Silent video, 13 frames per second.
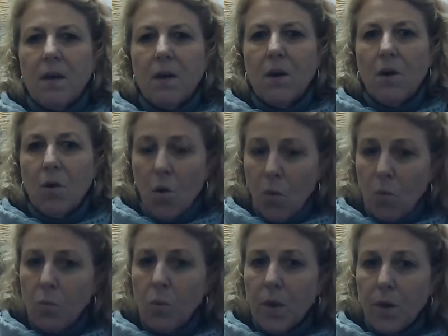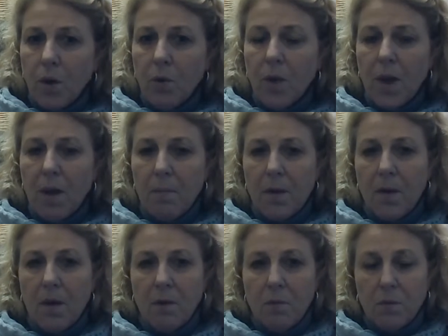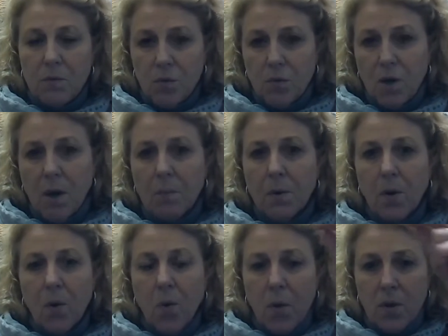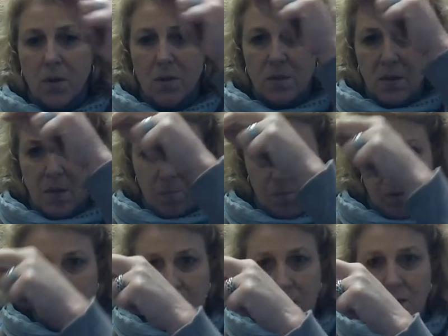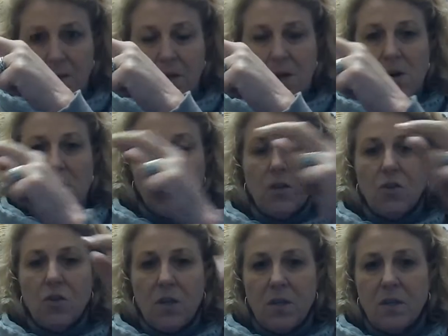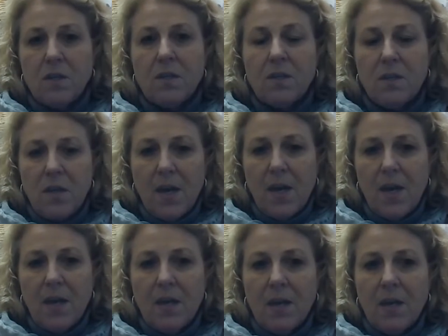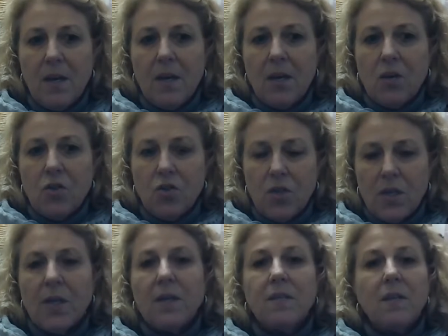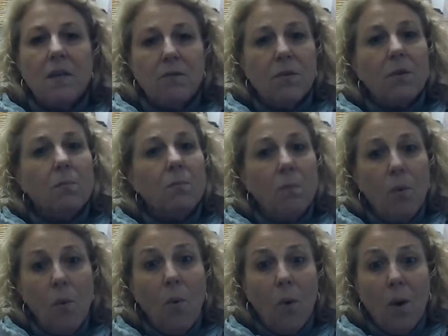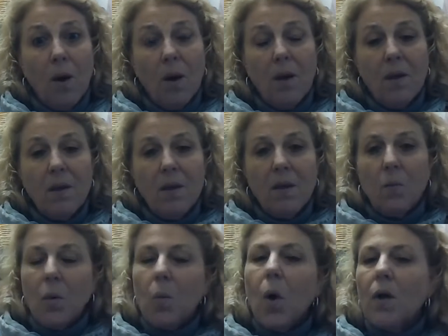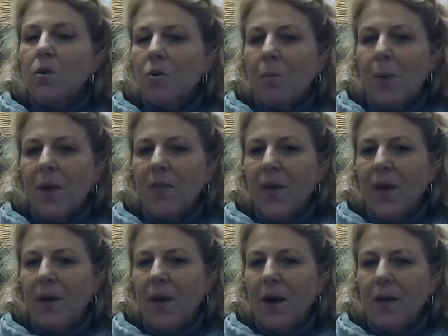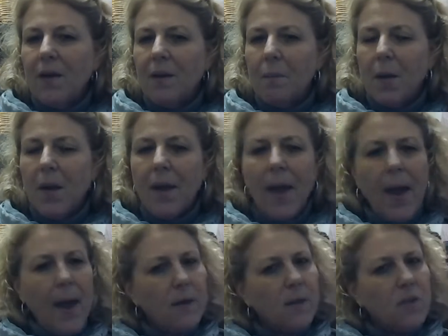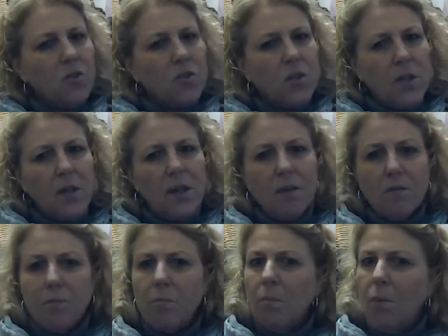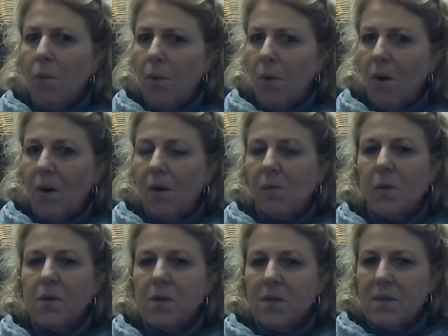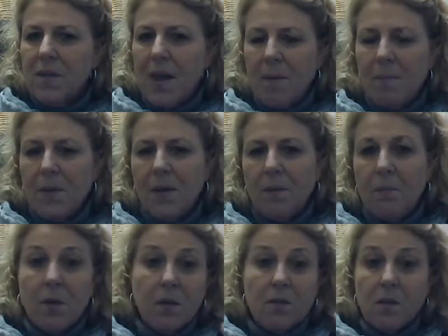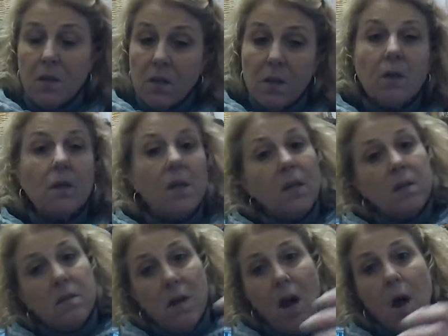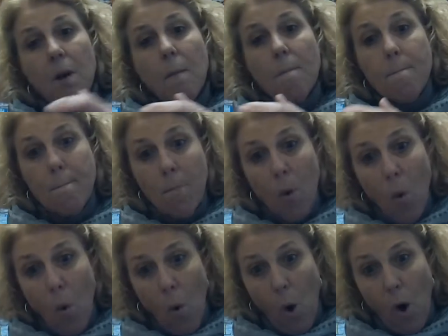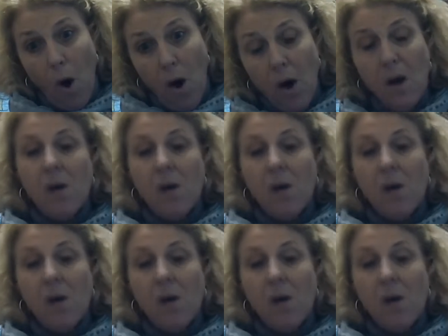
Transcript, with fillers: an old widow came in with two copper coins and put it in there. And Jesus said, She has given more we wonder about that in godly play. How did she give more? What does that mean? Because clearly it's not more